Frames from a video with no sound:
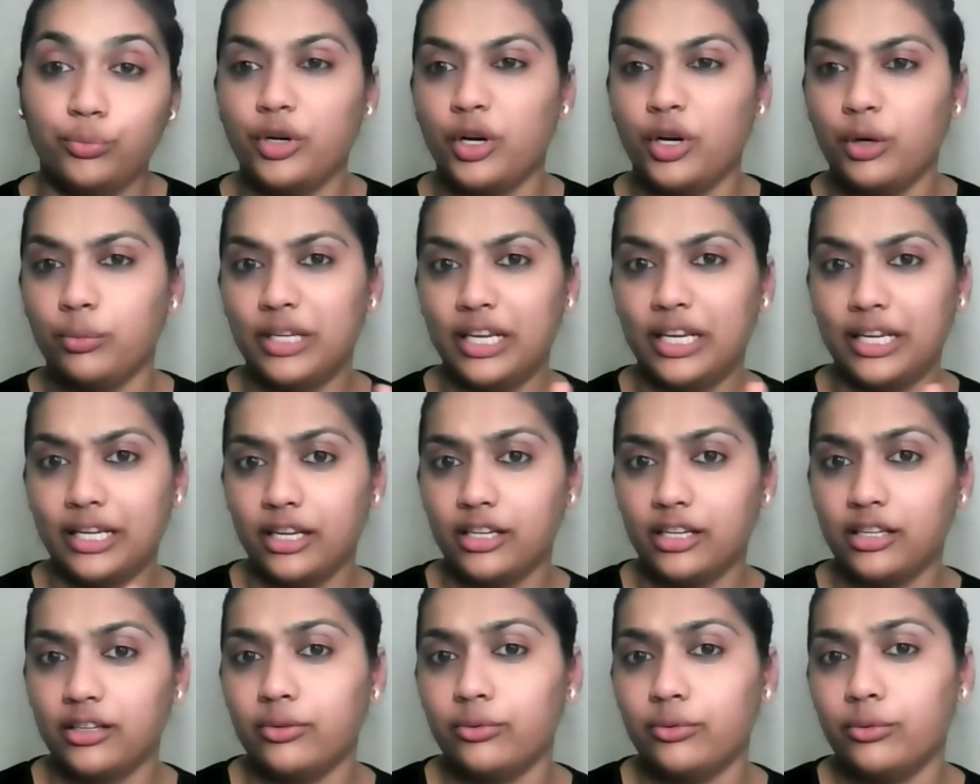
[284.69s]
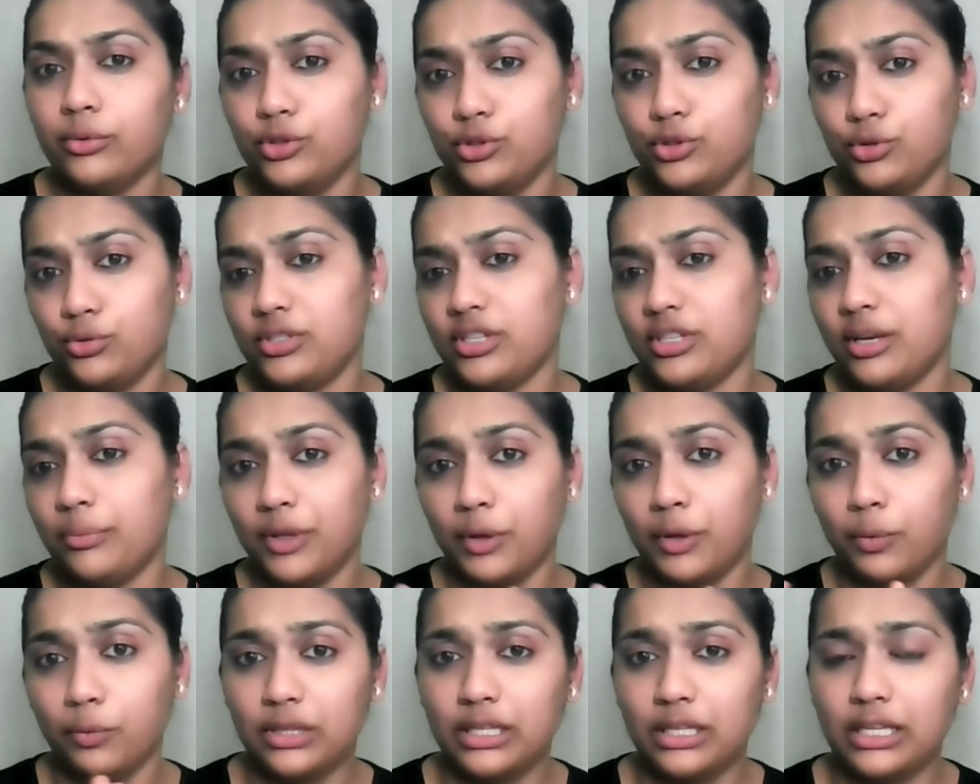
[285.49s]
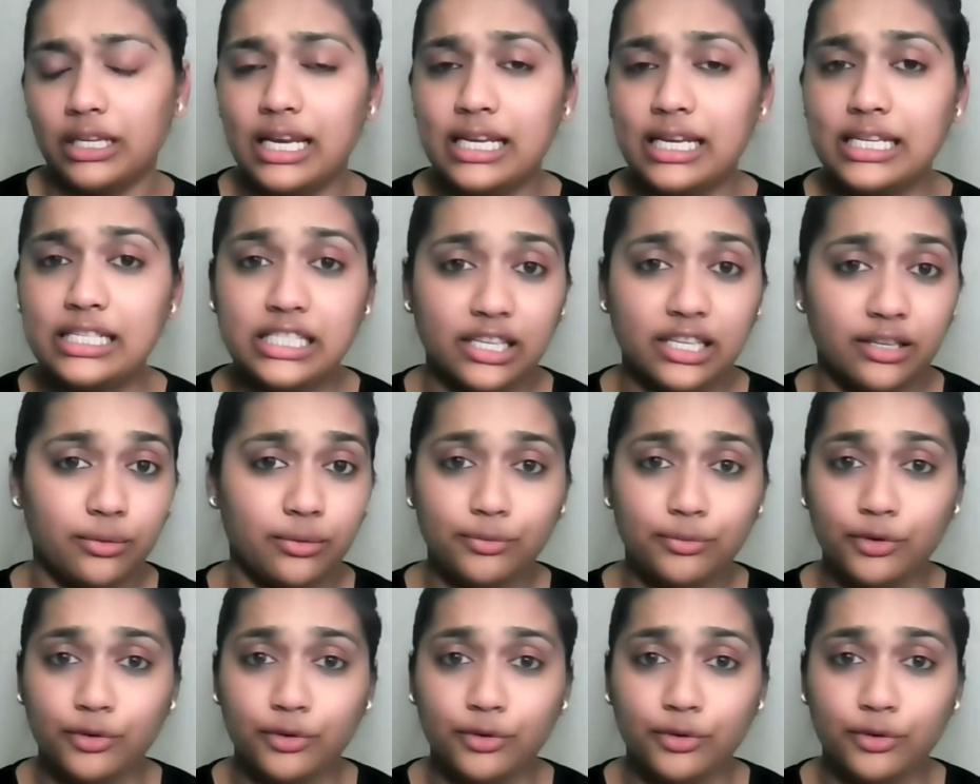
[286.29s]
Probably I can do something with the lighting.